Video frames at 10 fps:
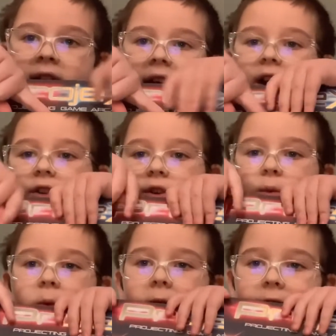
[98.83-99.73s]
I
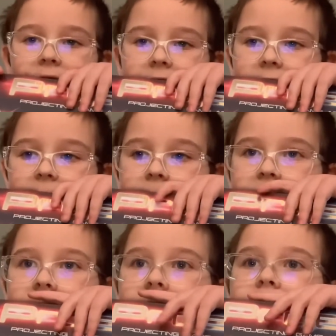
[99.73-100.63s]
don't know what the
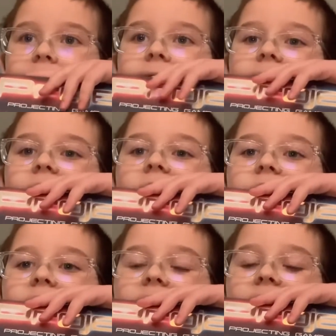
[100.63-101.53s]
are
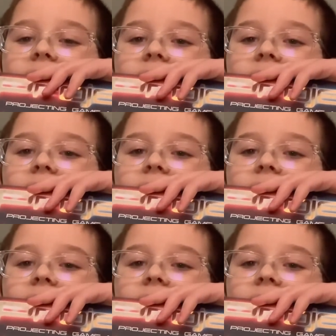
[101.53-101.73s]
they.